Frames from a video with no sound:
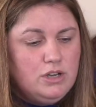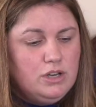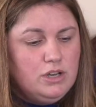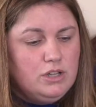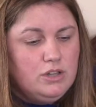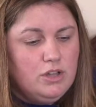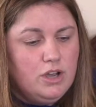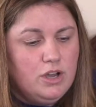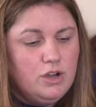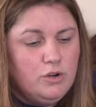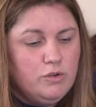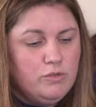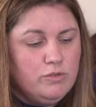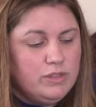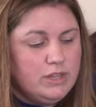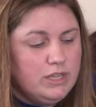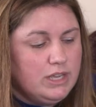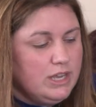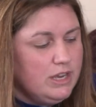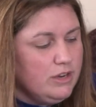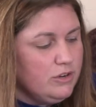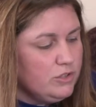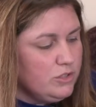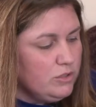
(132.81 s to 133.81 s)
a lot over the
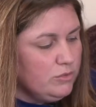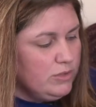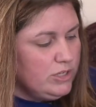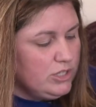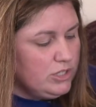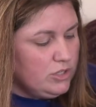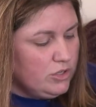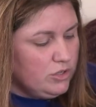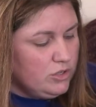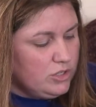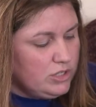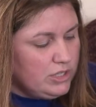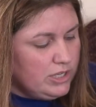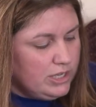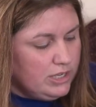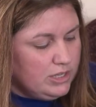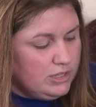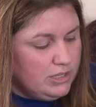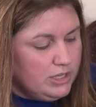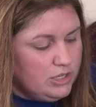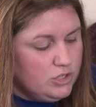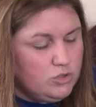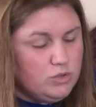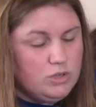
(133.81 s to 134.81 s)
years of research that they